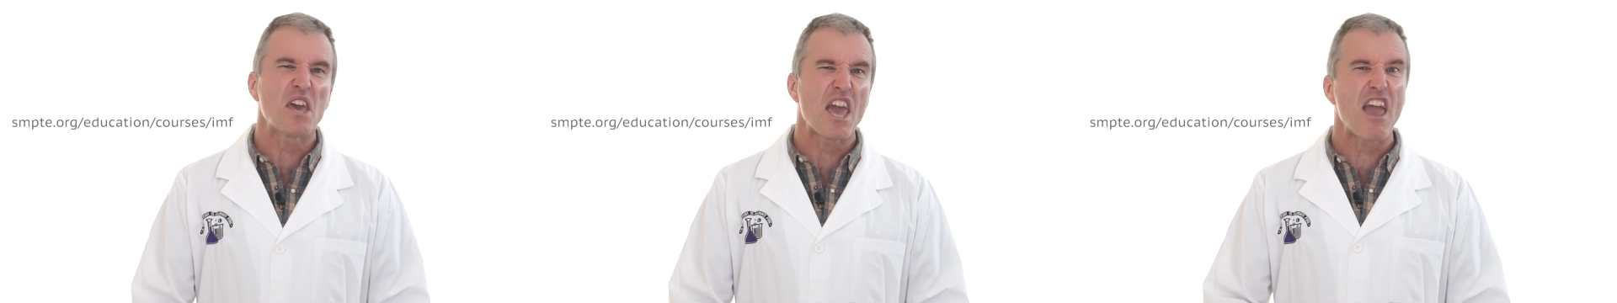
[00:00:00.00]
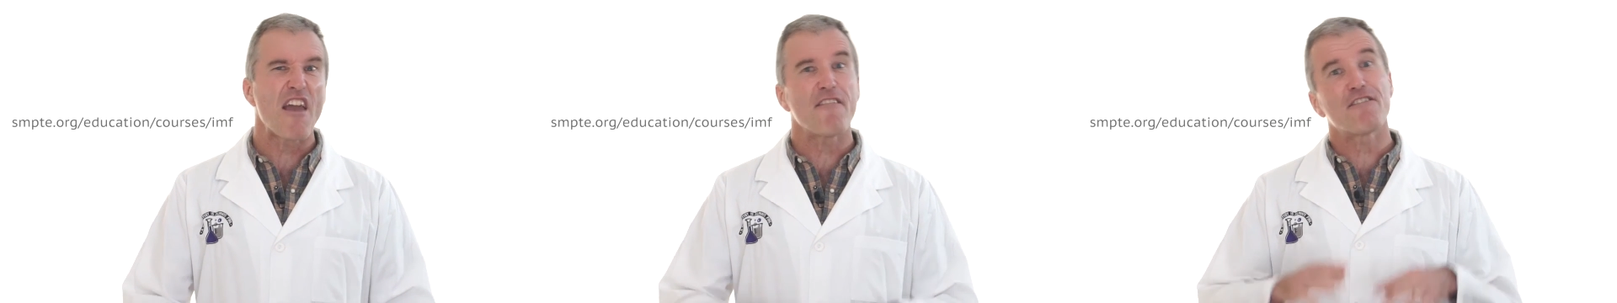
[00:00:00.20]

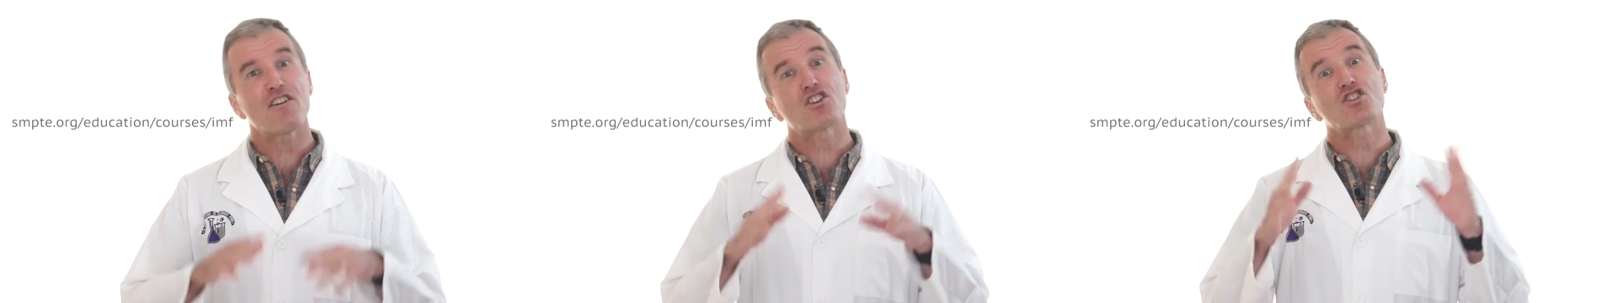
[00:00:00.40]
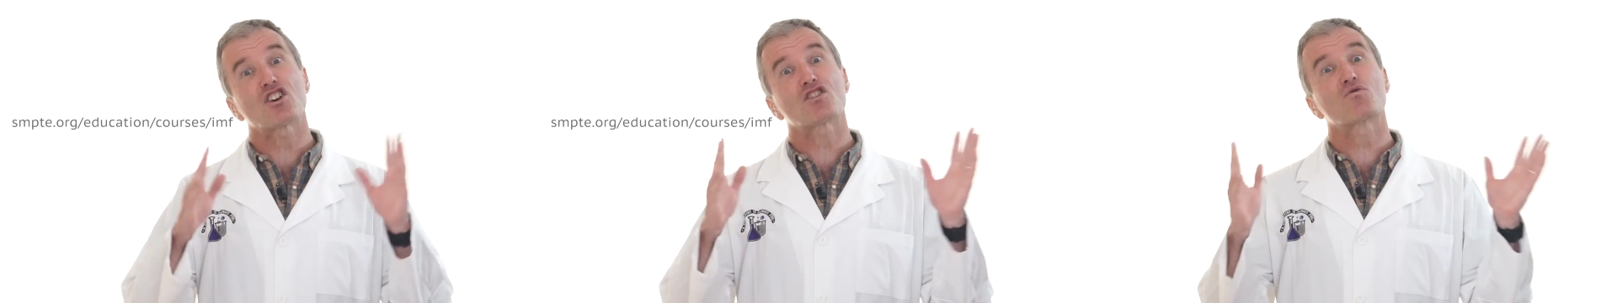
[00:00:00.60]
If you
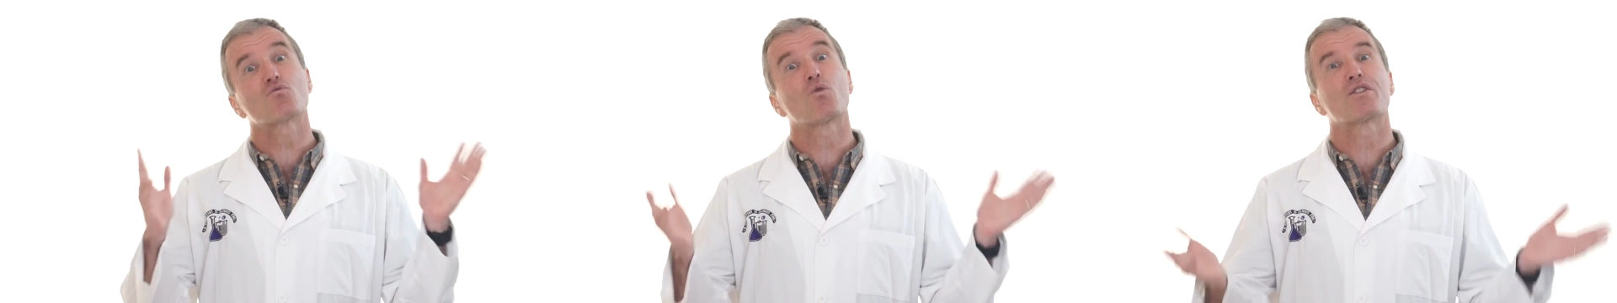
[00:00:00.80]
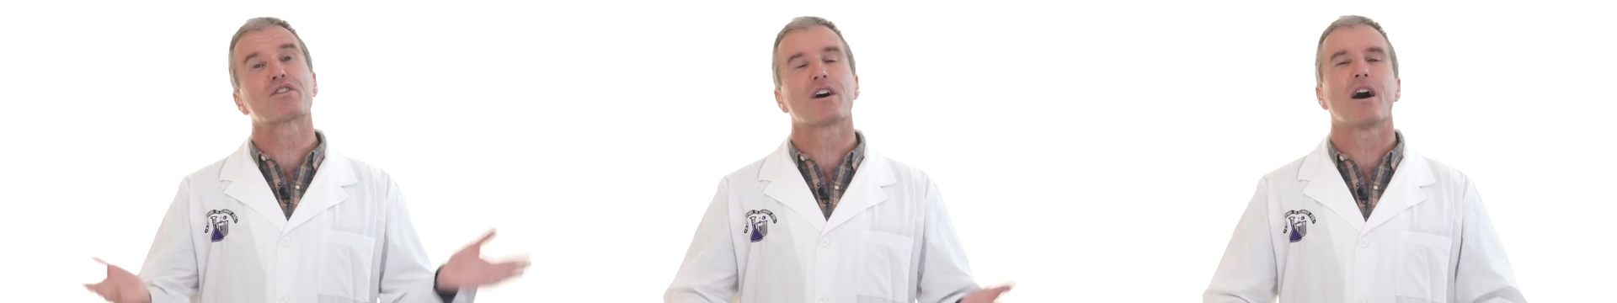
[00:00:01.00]
just
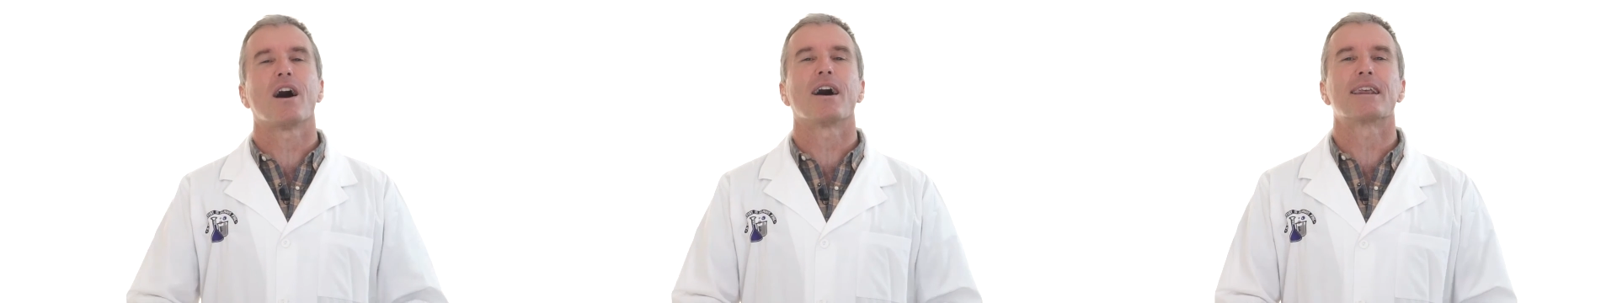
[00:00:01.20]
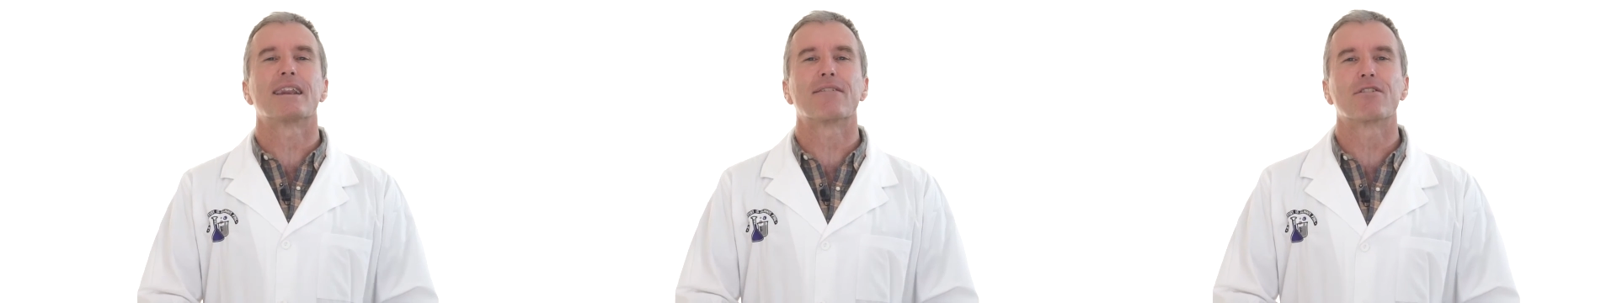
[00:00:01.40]
want a
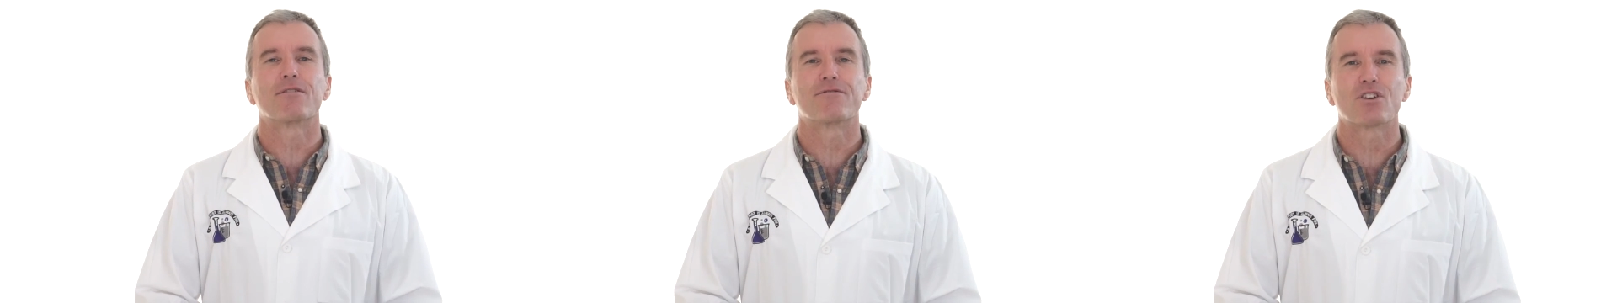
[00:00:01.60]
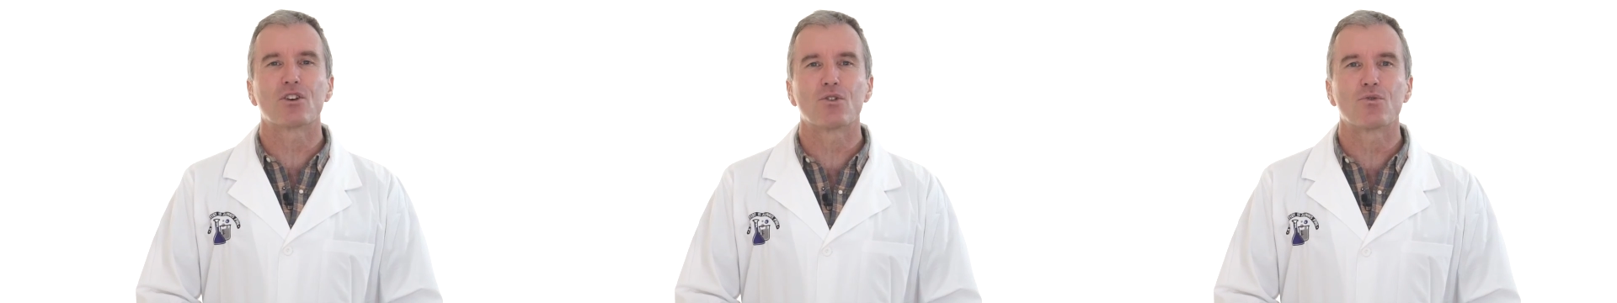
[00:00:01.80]
high-level
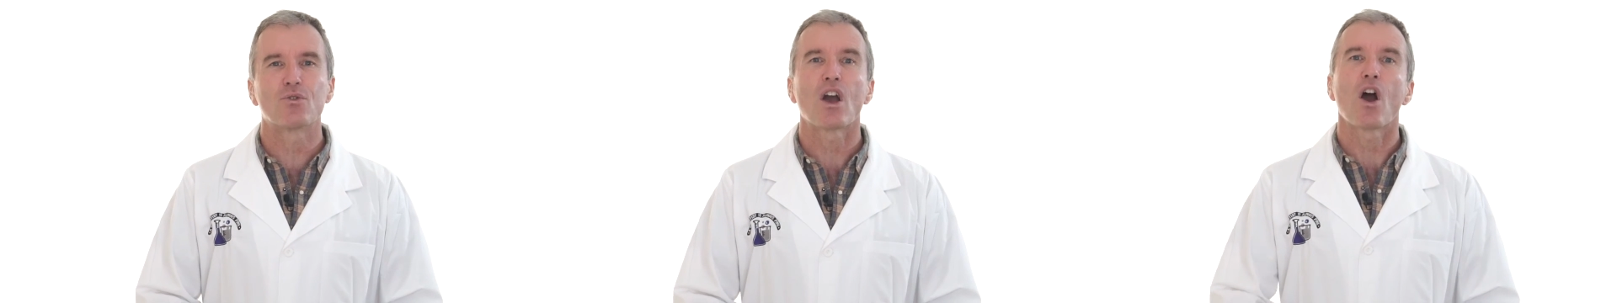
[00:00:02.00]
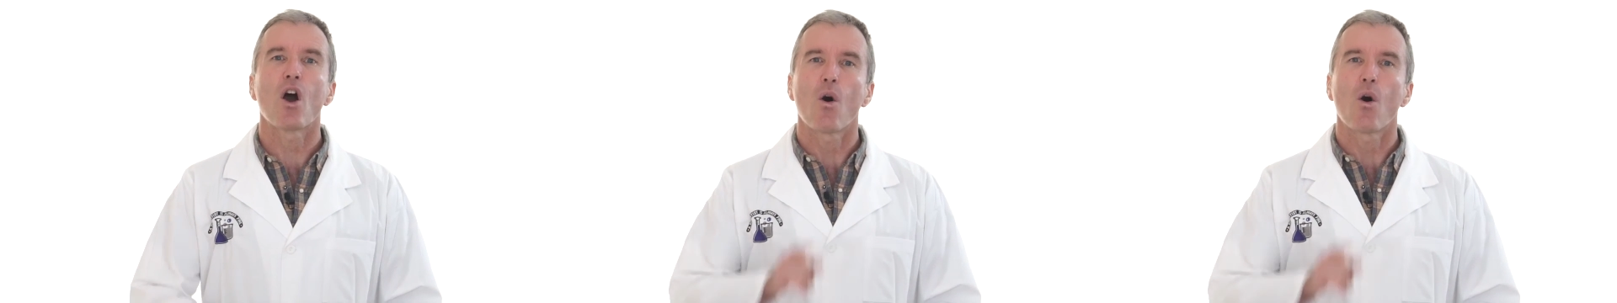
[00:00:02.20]
view,